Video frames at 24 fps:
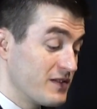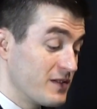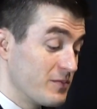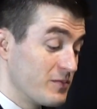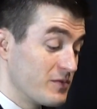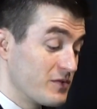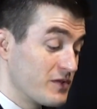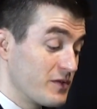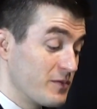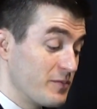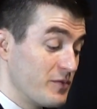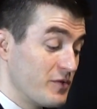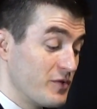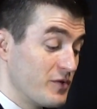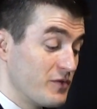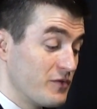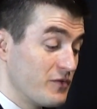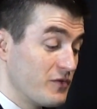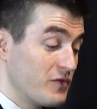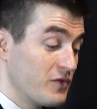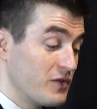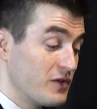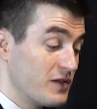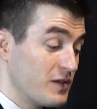symmetry
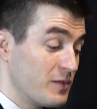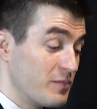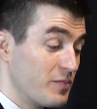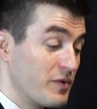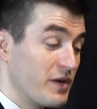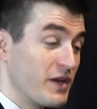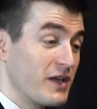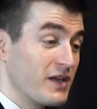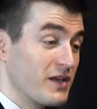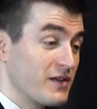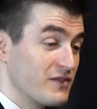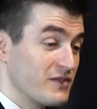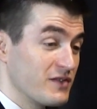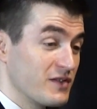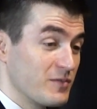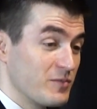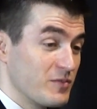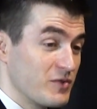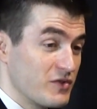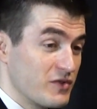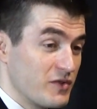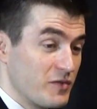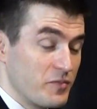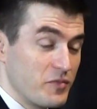beautiful and the breaking of
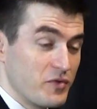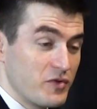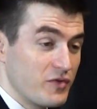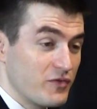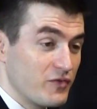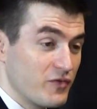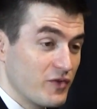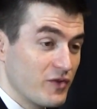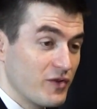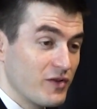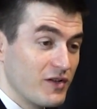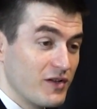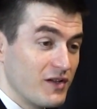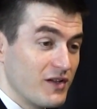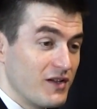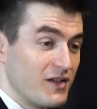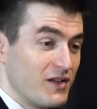symmetry beautiful